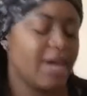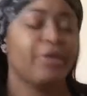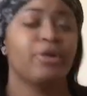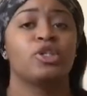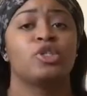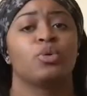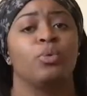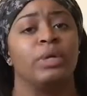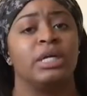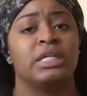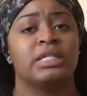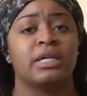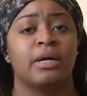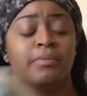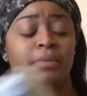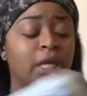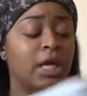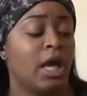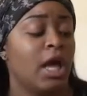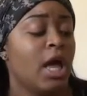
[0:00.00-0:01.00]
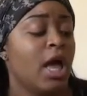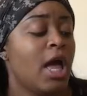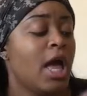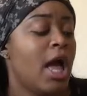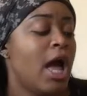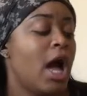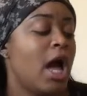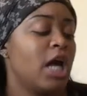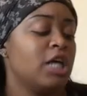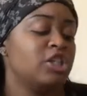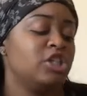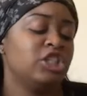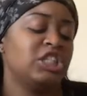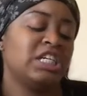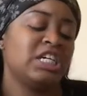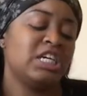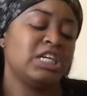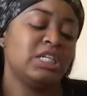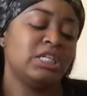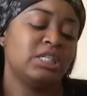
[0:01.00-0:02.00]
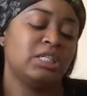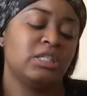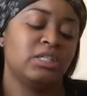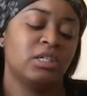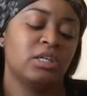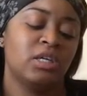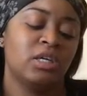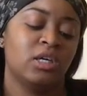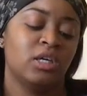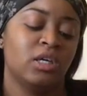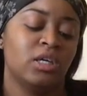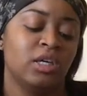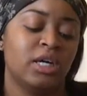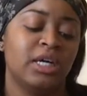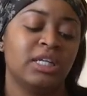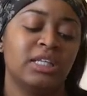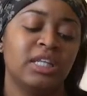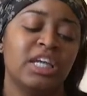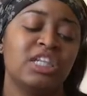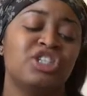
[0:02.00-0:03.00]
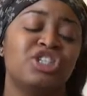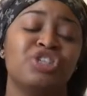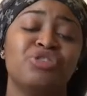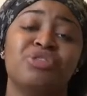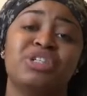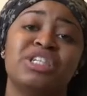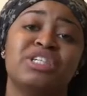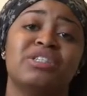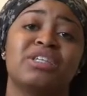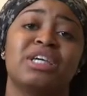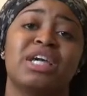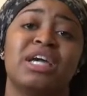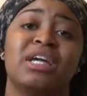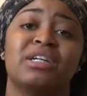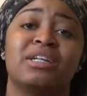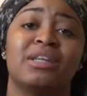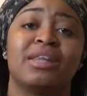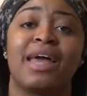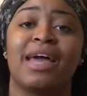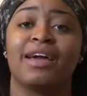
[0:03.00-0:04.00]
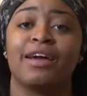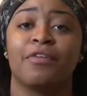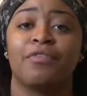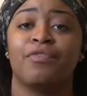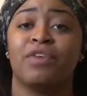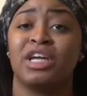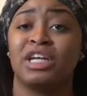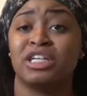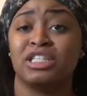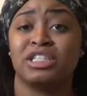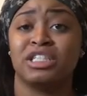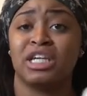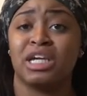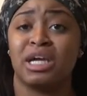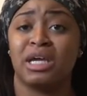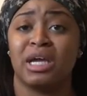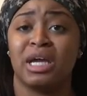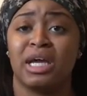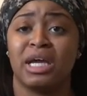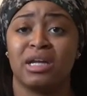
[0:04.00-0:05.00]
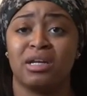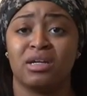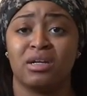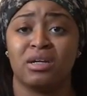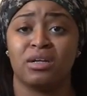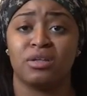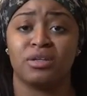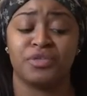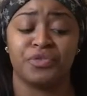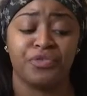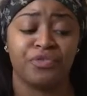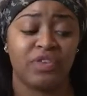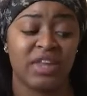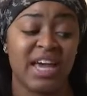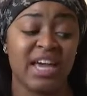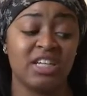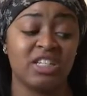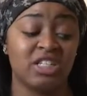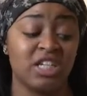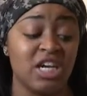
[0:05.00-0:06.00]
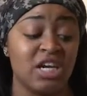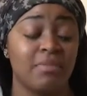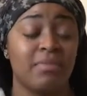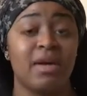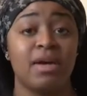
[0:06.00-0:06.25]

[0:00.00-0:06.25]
They were 20 something. Sheets, unless you just getting like a fitted sheet and a flat sheet,